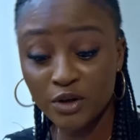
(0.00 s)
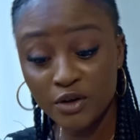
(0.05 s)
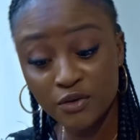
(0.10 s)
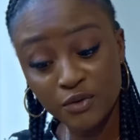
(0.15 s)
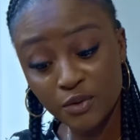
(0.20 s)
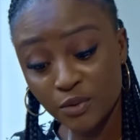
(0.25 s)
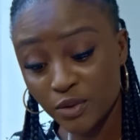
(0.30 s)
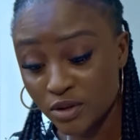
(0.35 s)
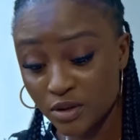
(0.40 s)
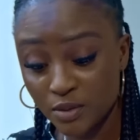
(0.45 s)
looking
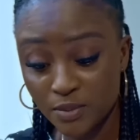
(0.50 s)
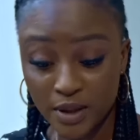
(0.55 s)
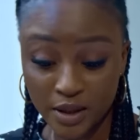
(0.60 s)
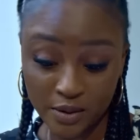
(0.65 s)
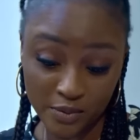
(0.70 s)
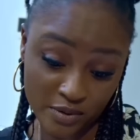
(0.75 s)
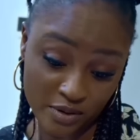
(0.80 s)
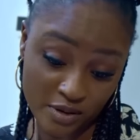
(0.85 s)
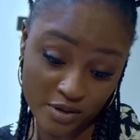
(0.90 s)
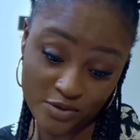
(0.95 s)
forward to buy
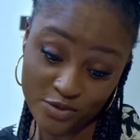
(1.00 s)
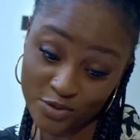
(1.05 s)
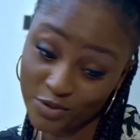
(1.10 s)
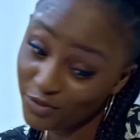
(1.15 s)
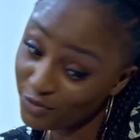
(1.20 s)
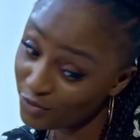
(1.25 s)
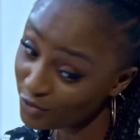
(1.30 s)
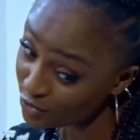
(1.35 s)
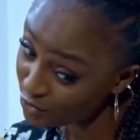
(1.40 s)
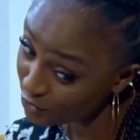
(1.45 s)
with it. So
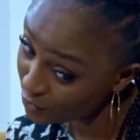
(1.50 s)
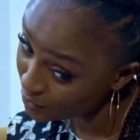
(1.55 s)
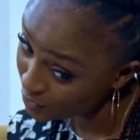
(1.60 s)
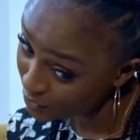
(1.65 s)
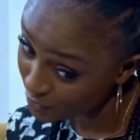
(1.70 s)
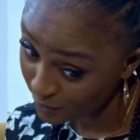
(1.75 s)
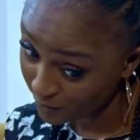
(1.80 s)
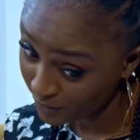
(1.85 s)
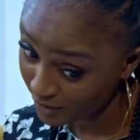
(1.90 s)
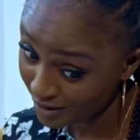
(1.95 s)
if you show me
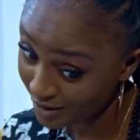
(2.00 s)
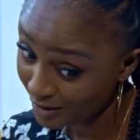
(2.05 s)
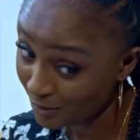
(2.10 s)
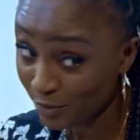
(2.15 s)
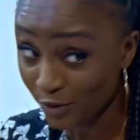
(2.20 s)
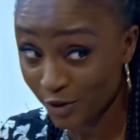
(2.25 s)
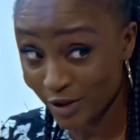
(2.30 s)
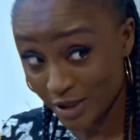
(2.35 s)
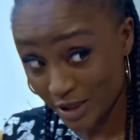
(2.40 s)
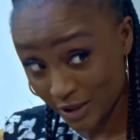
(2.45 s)
something
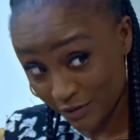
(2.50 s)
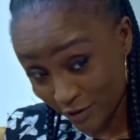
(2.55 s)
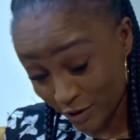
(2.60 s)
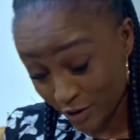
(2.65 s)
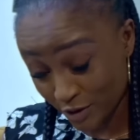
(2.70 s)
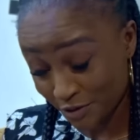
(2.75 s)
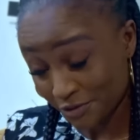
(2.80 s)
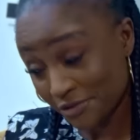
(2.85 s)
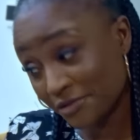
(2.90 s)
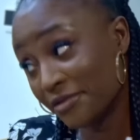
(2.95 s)
impressive
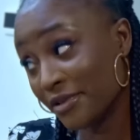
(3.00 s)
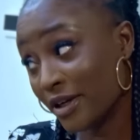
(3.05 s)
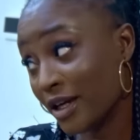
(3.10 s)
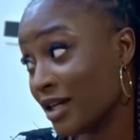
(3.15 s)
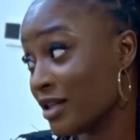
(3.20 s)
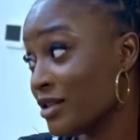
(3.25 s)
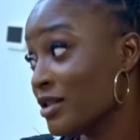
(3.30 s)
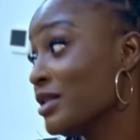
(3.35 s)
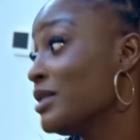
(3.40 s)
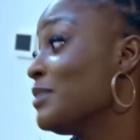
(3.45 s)
enough,
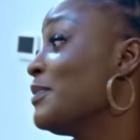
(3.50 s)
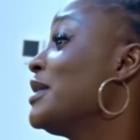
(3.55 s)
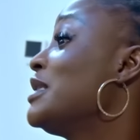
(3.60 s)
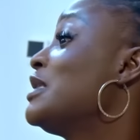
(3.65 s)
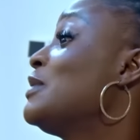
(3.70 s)
I just might